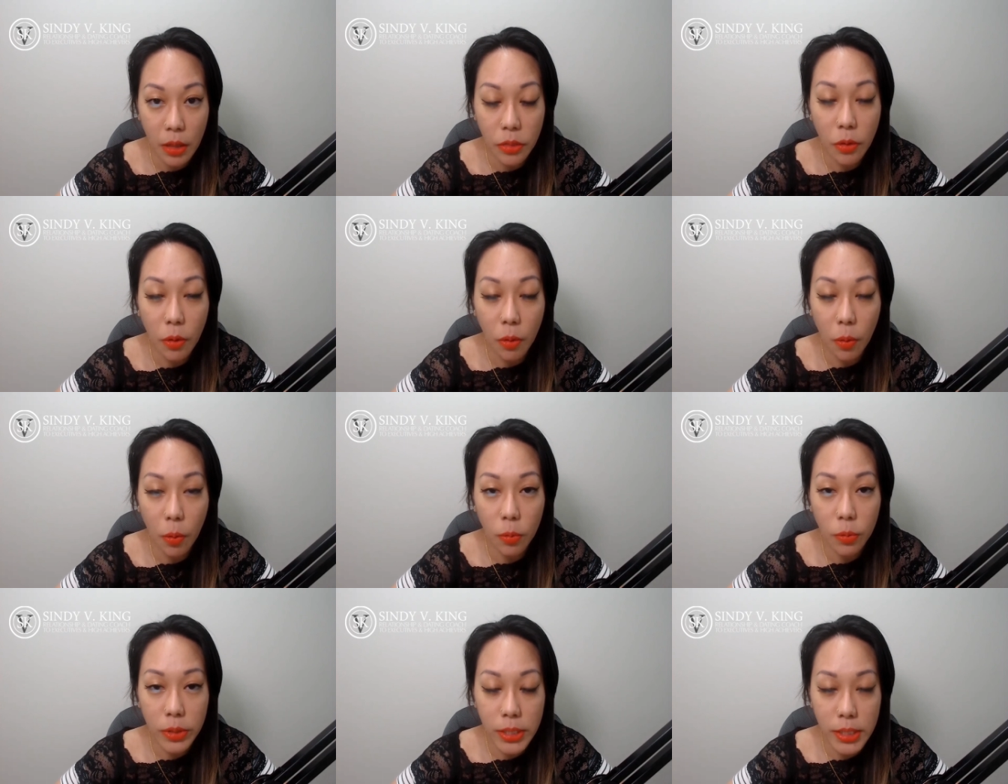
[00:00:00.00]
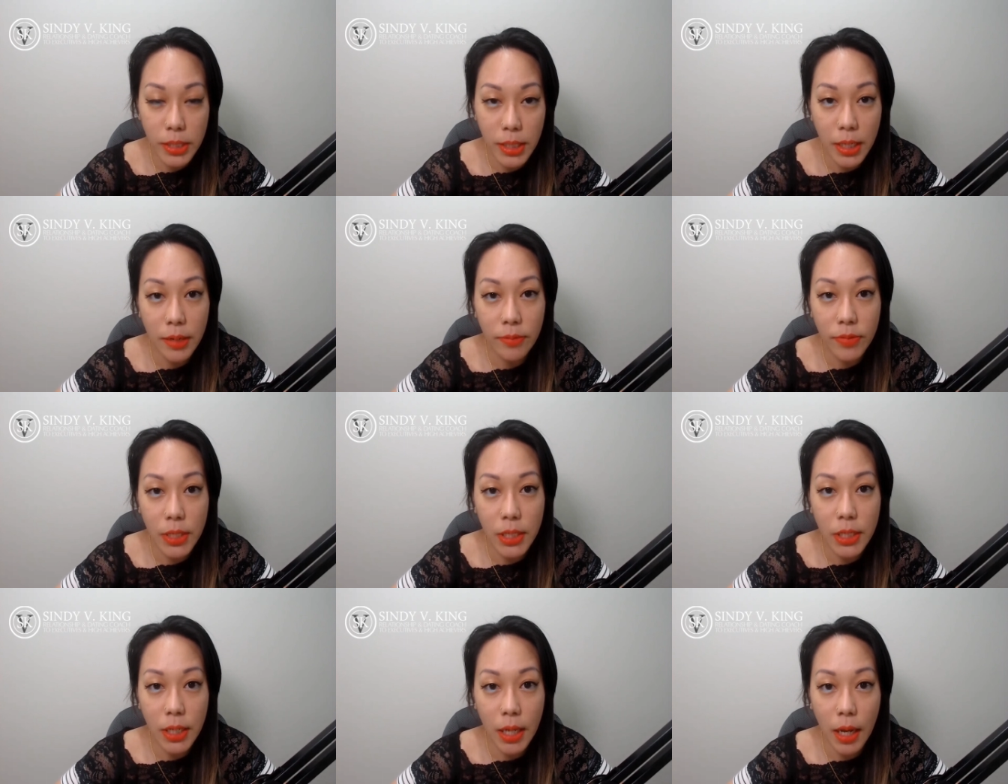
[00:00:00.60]
the only
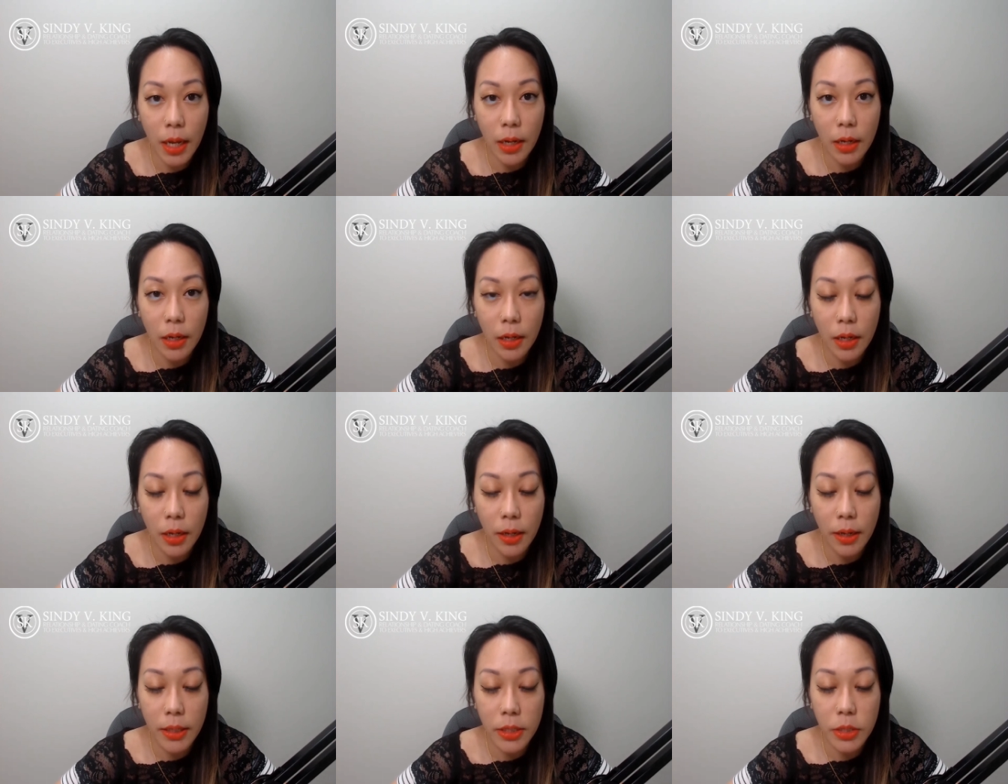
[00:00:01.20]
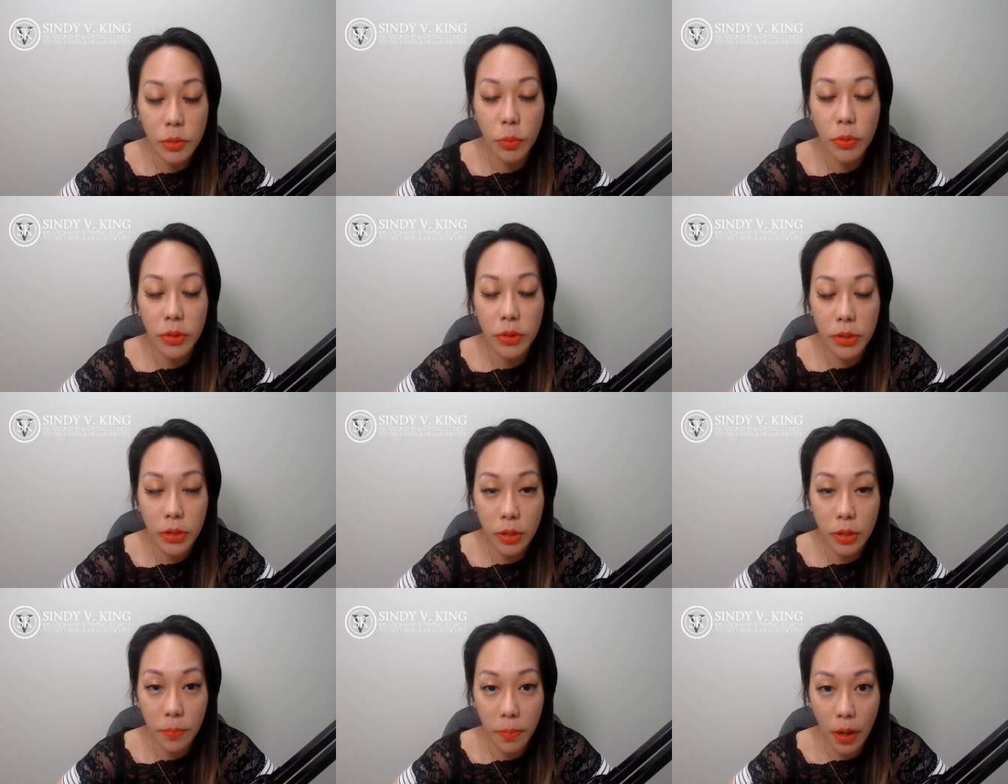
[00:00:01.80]
safety net is
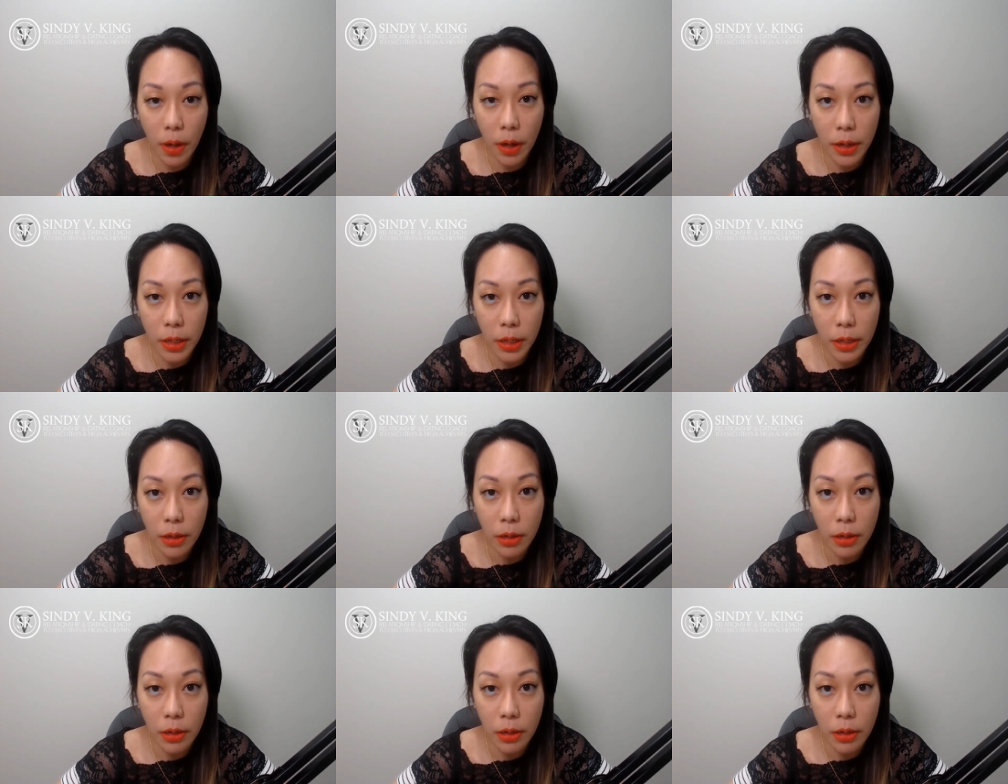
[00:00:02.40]
within your body,